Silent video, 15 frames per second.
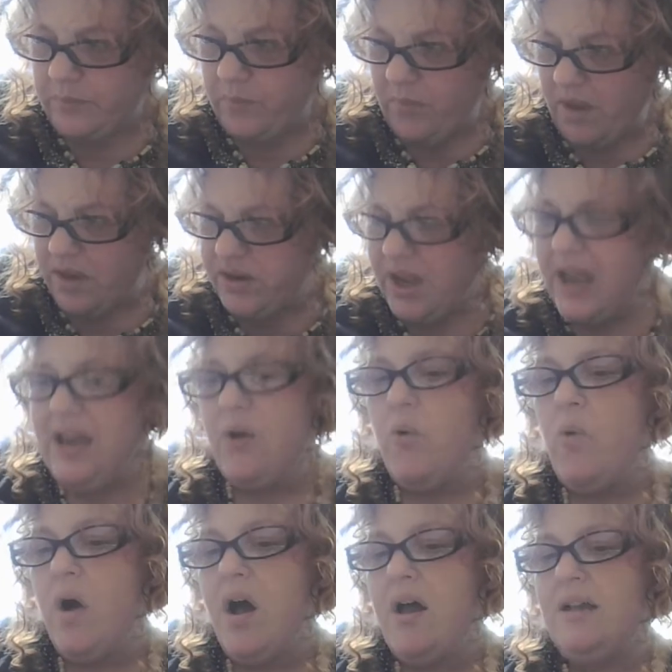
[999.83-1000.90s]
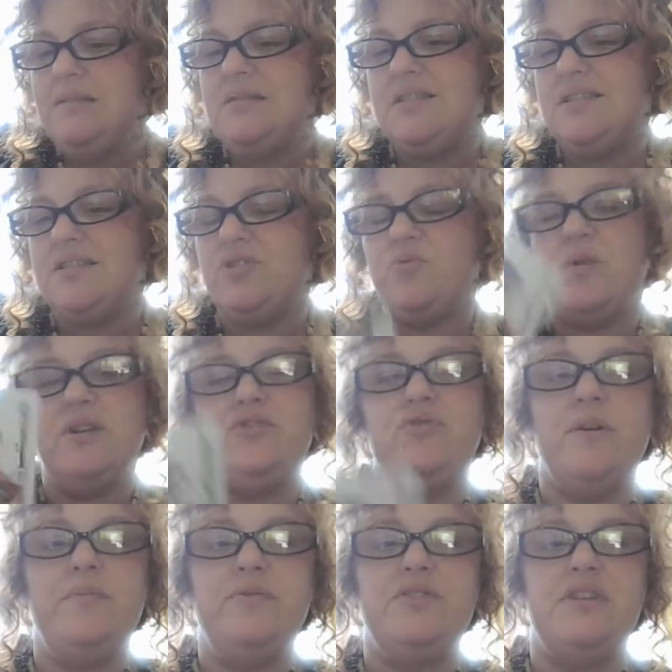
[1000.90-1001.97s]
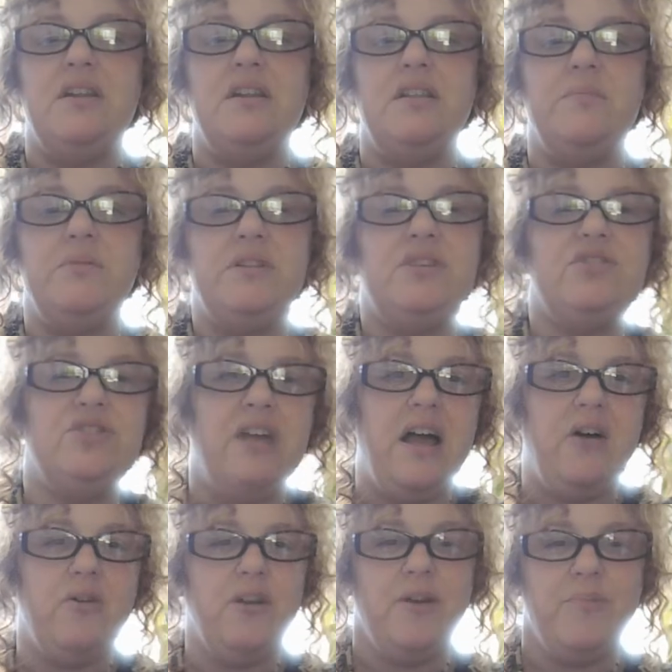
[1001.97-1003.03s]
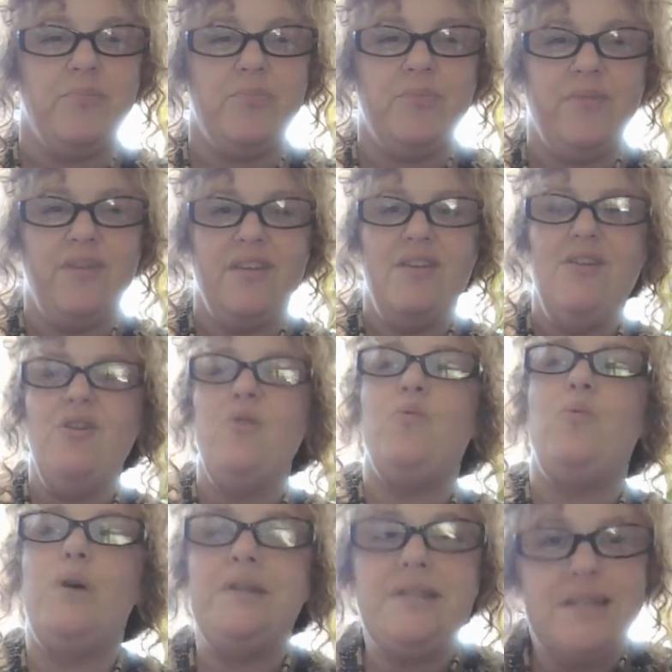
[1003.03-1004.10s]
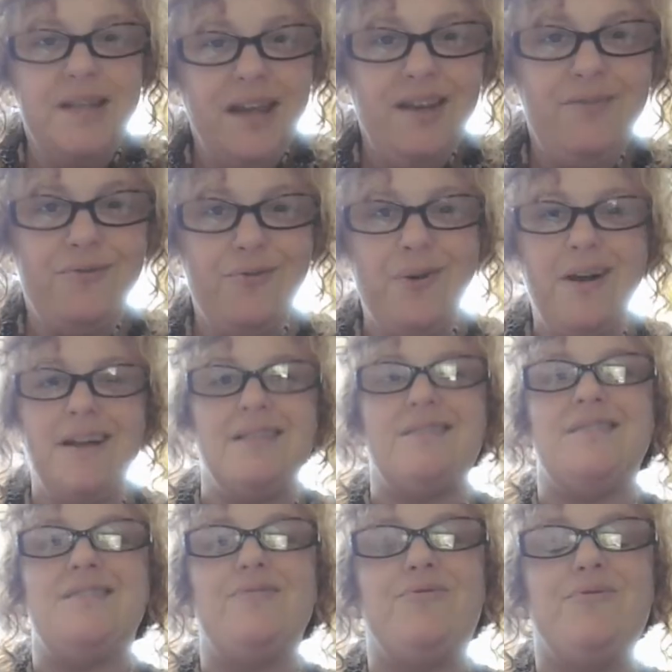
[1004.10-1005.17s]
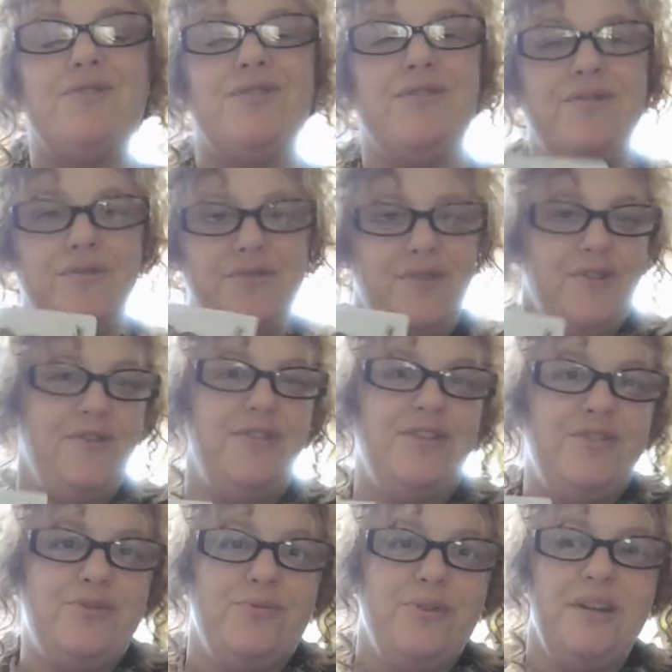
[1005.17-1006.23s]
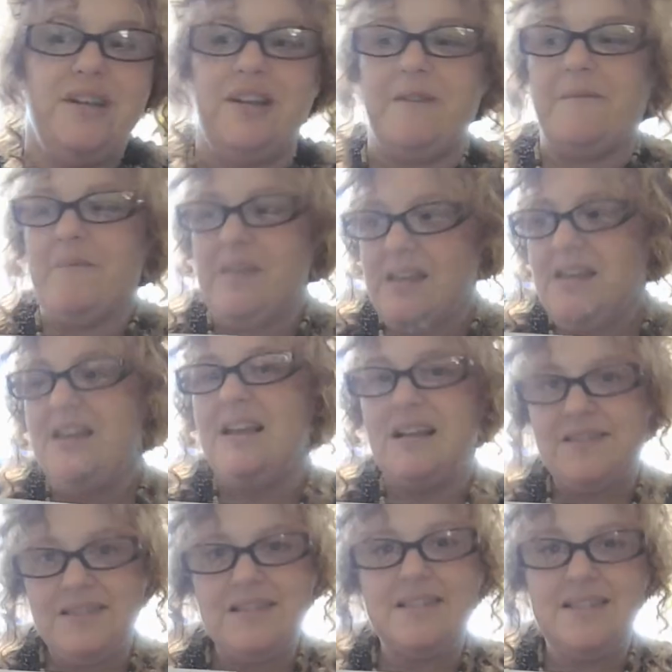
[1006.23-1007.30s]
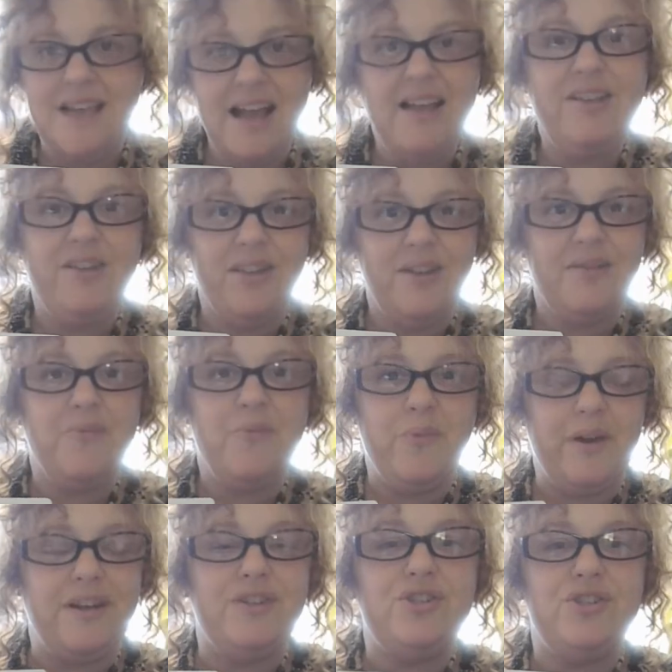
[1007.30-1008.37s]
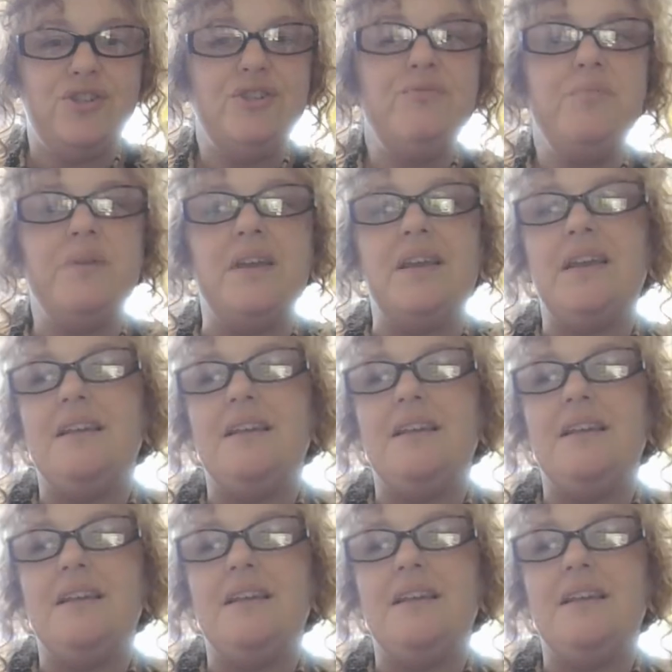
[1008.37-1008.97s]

Knight of Wands is what is representing the potential outcome. What's Knight of Wands for this reading? It's exactly what it should be.